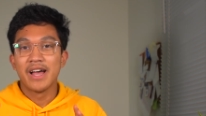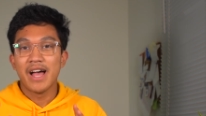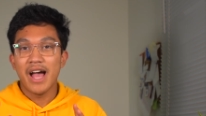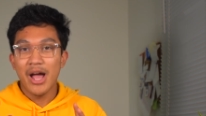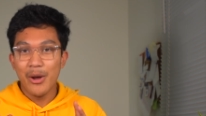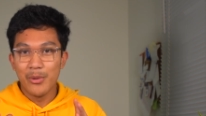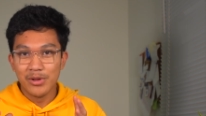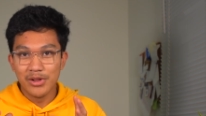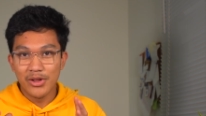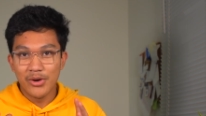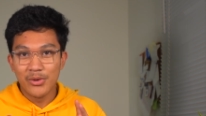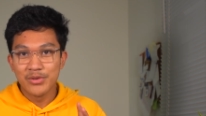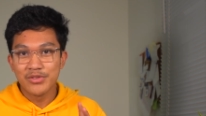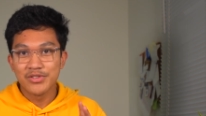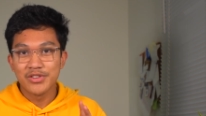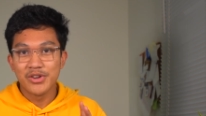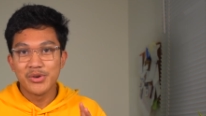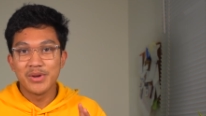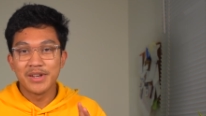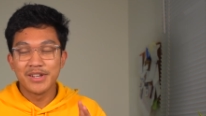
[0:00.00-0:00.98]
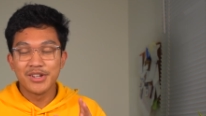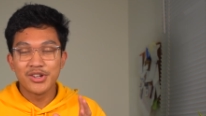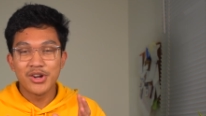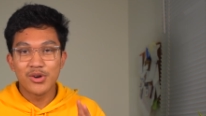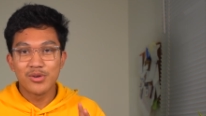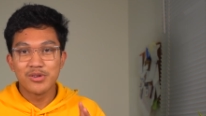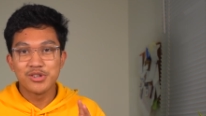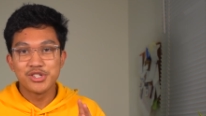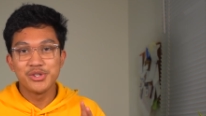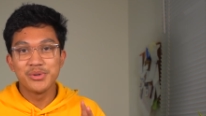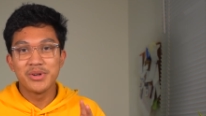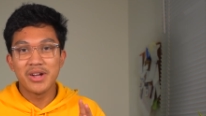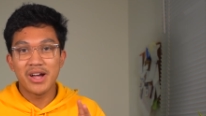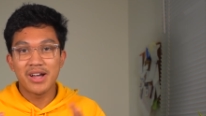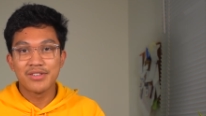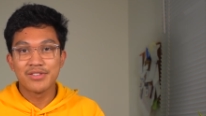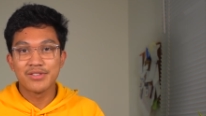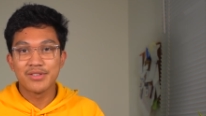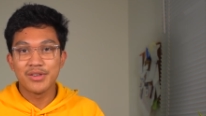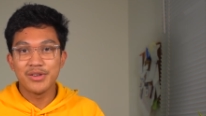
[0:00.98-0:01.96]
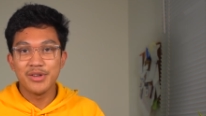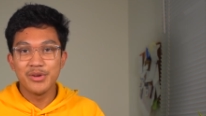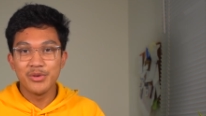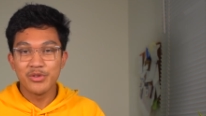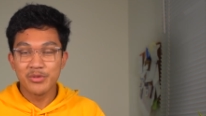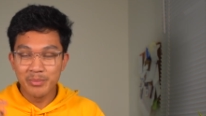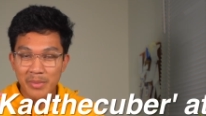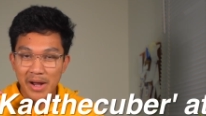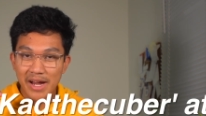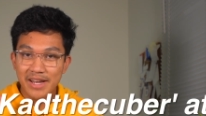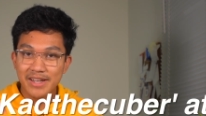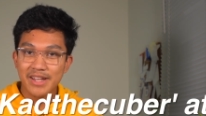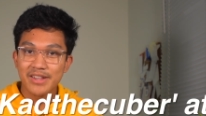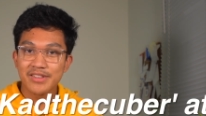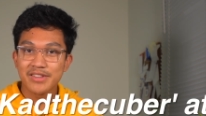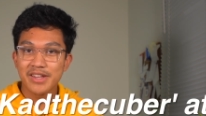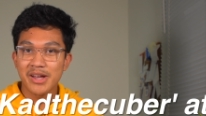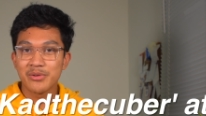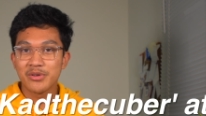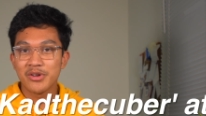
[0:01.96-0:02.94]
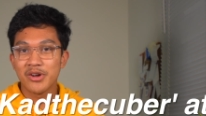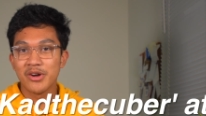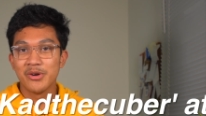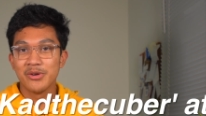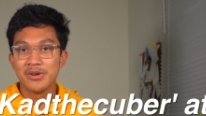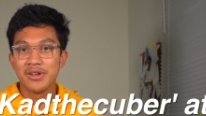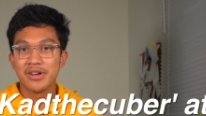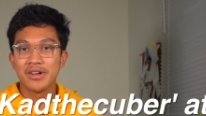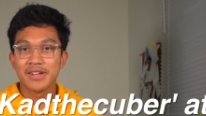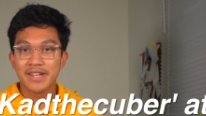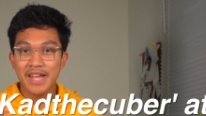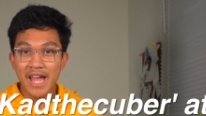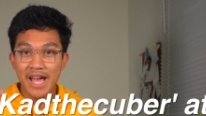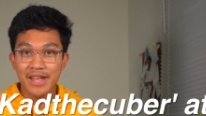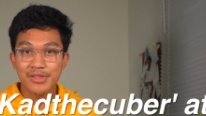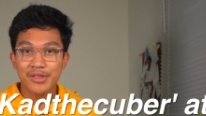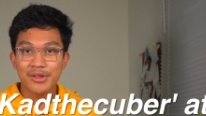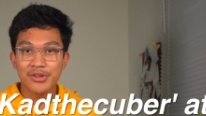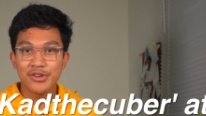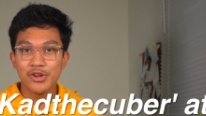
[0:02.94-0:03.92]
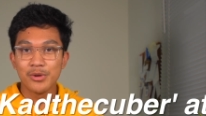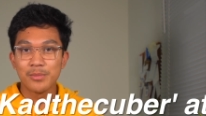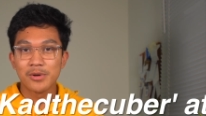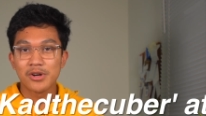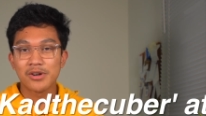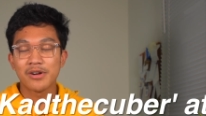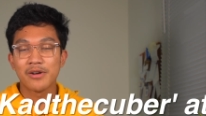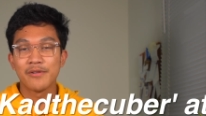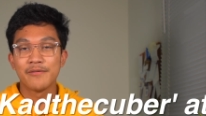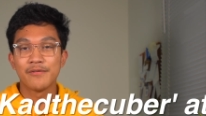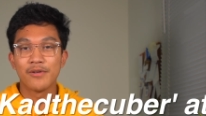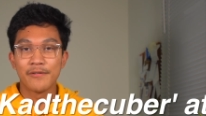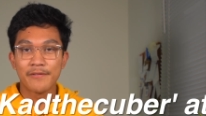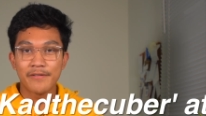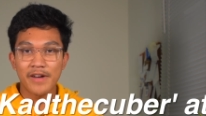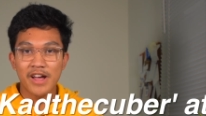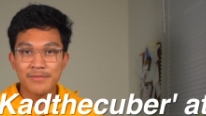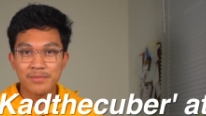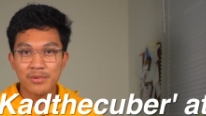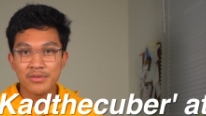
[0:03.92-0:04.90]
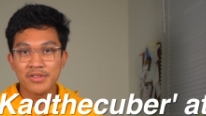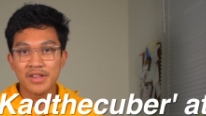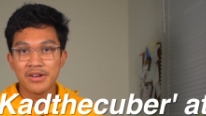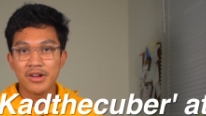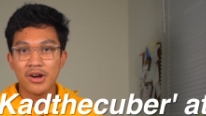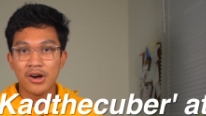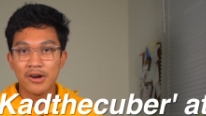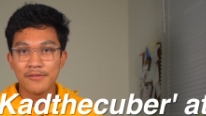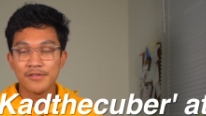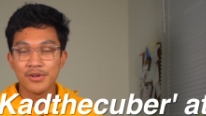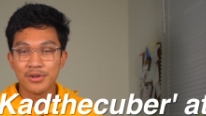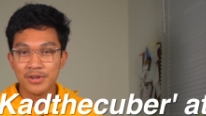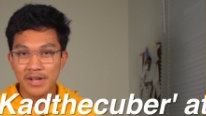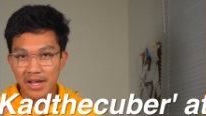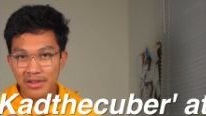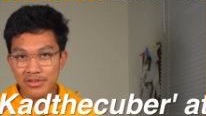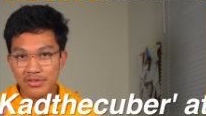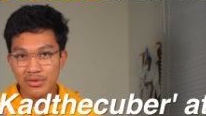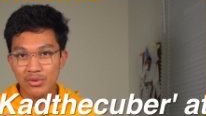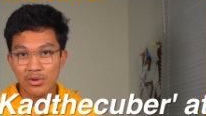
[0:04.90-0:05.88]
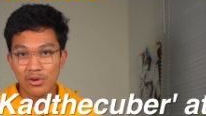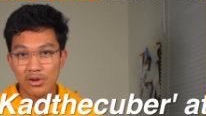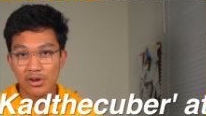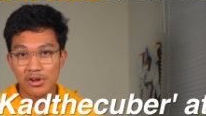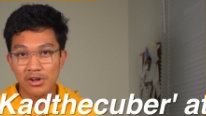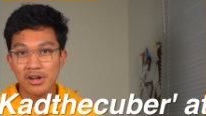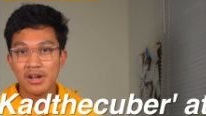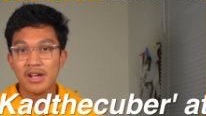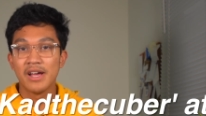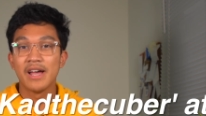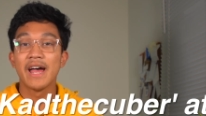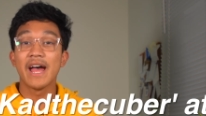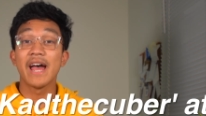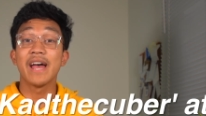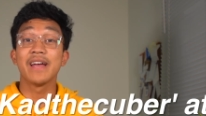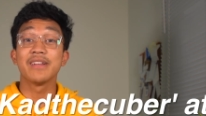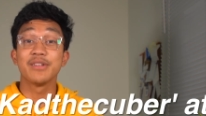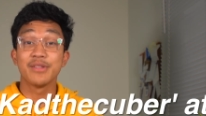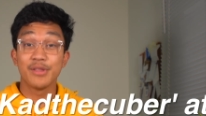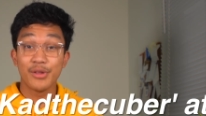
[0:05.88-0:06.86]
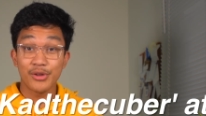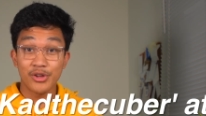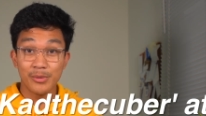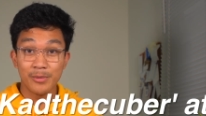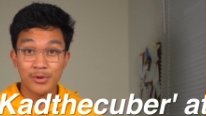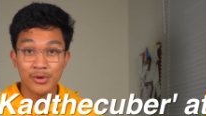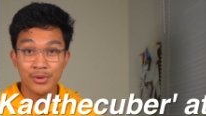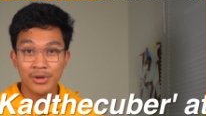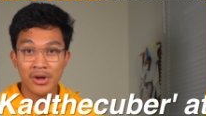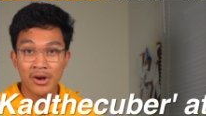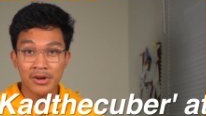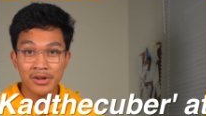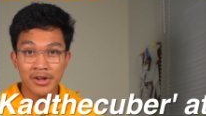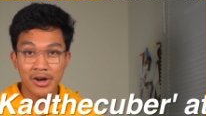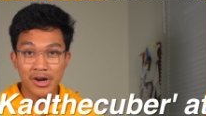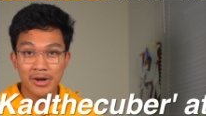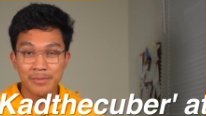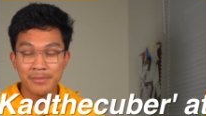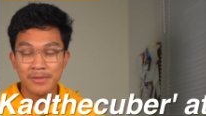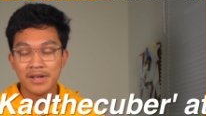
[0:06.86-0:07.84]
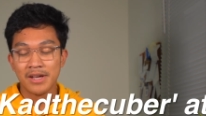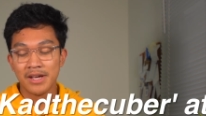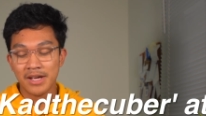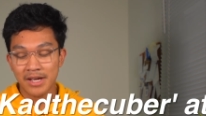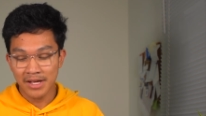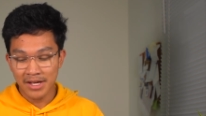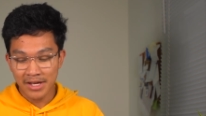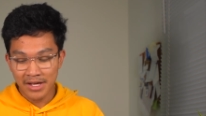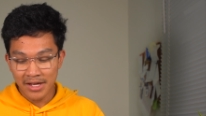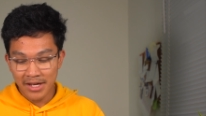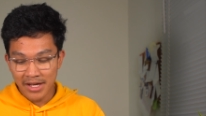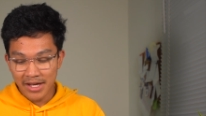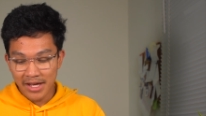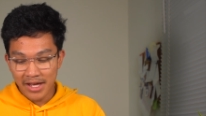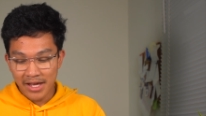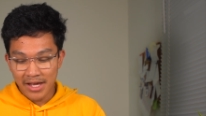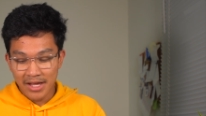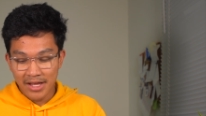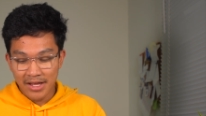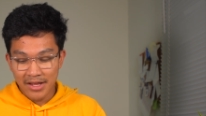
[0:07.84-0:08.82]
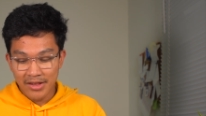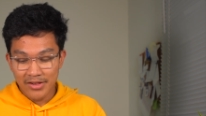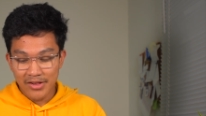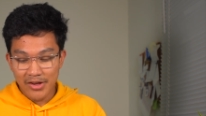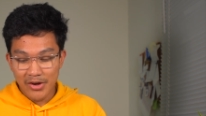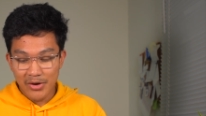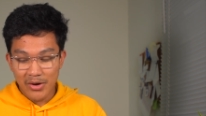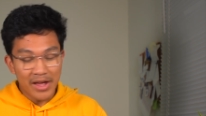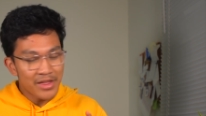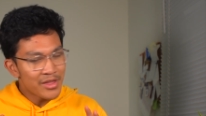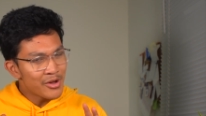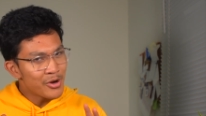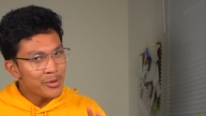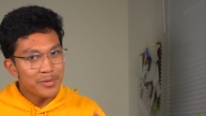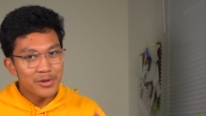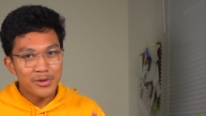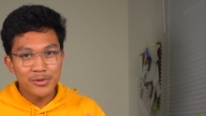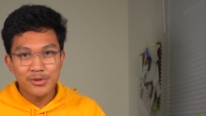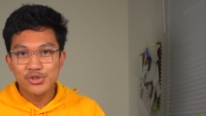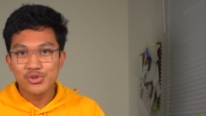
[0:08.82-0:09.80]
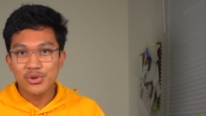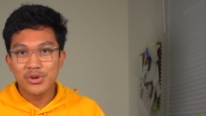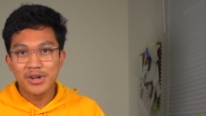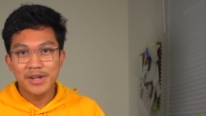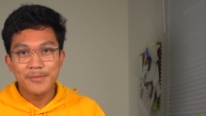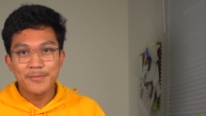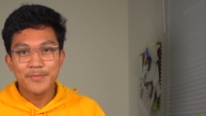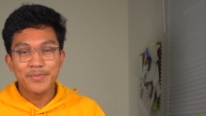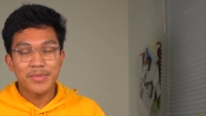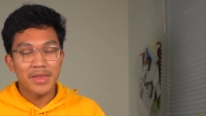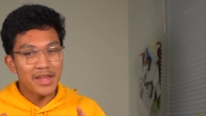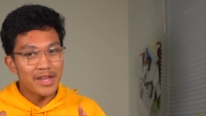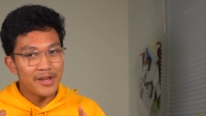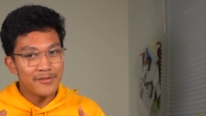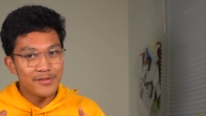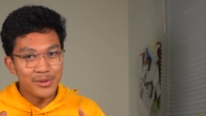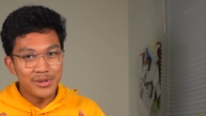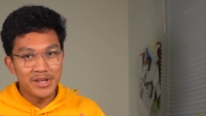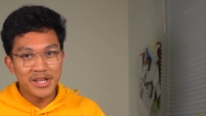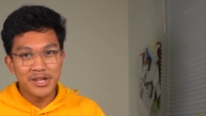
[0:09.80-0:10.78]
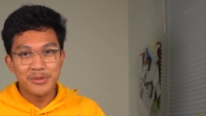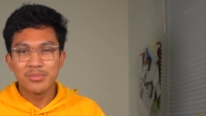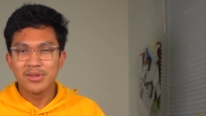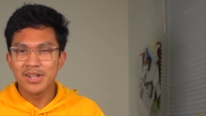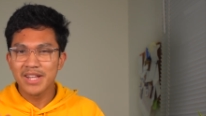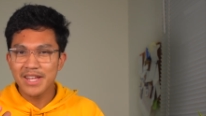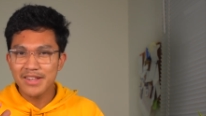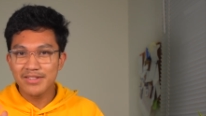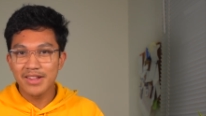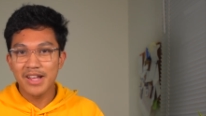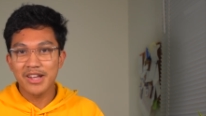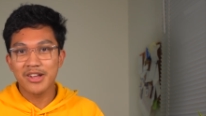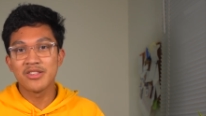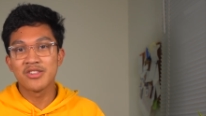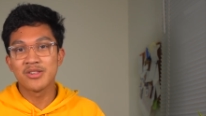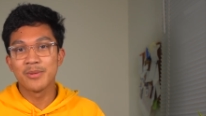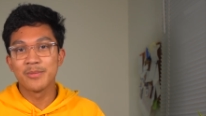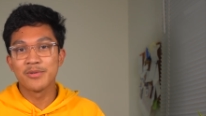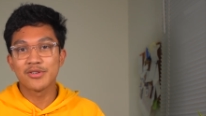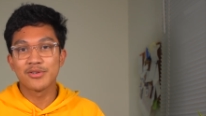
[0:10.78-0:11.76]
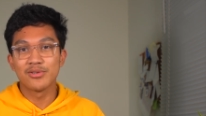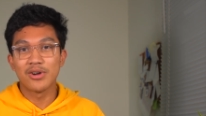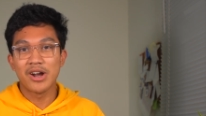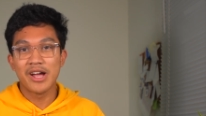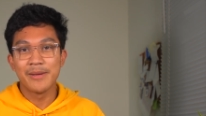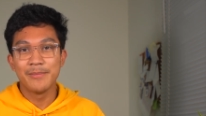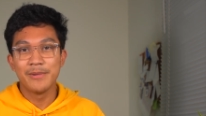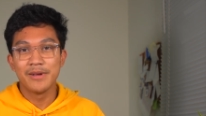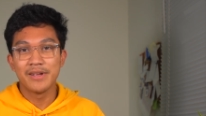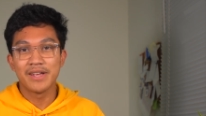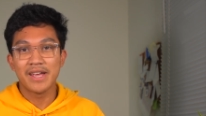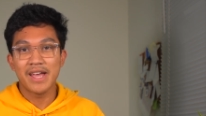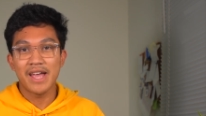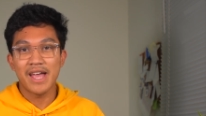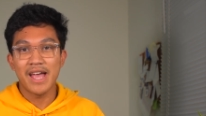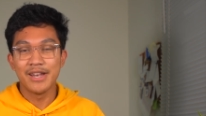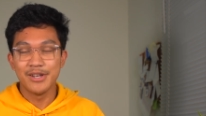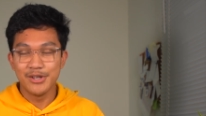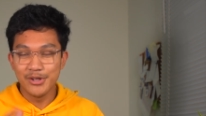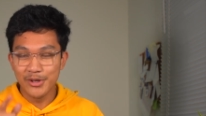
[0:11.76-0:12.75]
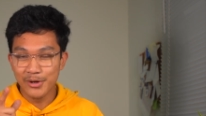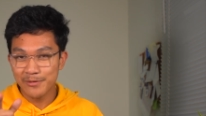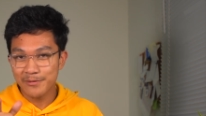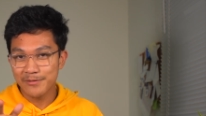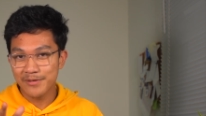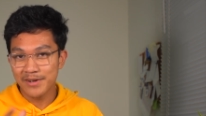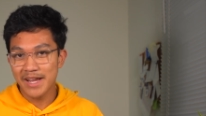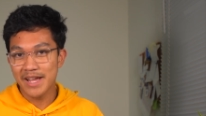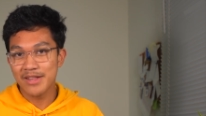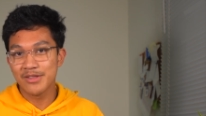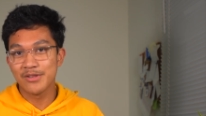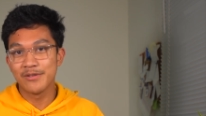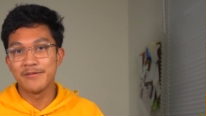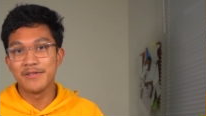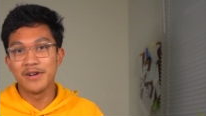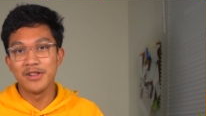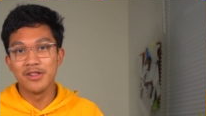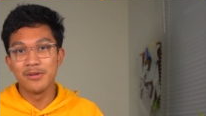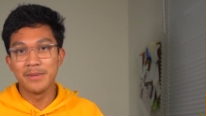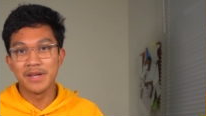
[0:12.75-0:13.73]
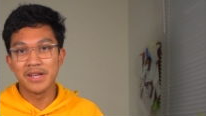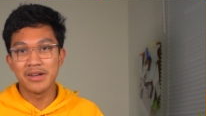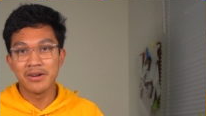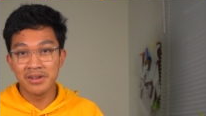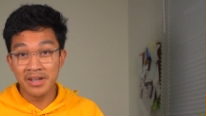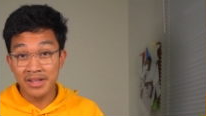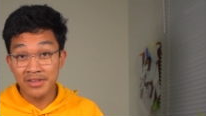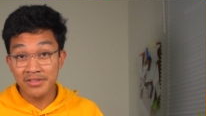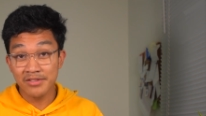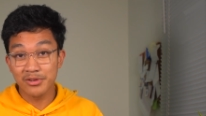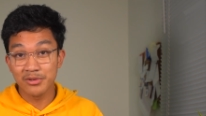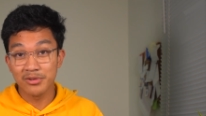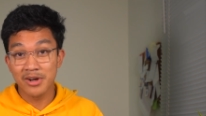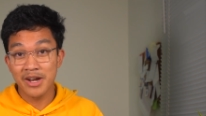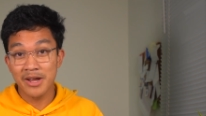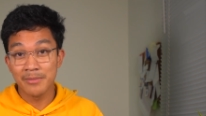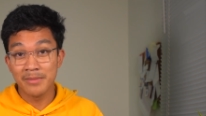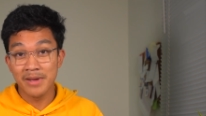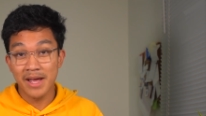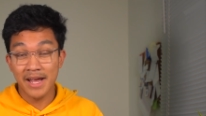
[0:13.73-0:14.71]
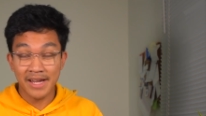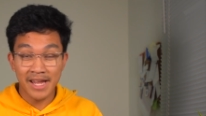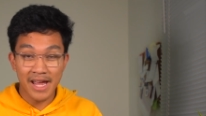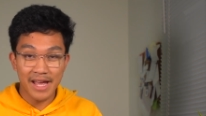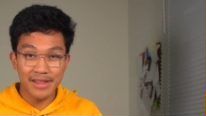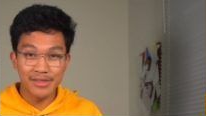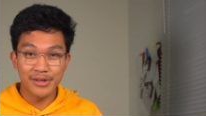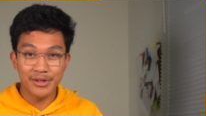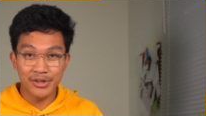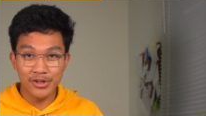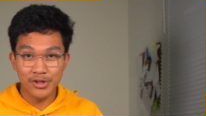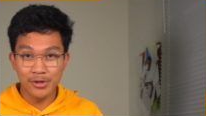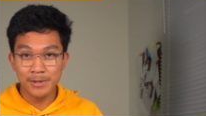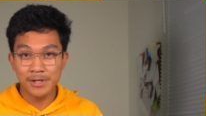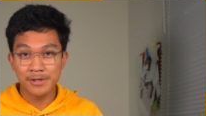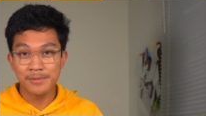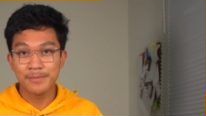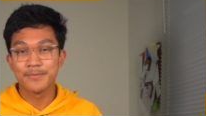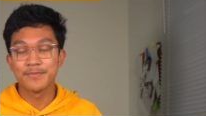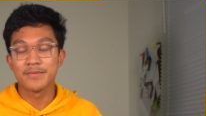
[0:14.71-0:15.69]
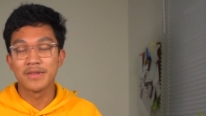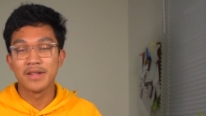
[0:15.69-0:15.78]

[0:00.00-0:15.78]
I will also encourage you guys to use my discount code Kat the Cuber for 5% off your next order at thecubicle.com. So I hope you enjoyed. If you did, please like and subscribe, and don't forget to follow me on Instagram at Kat the Cuber.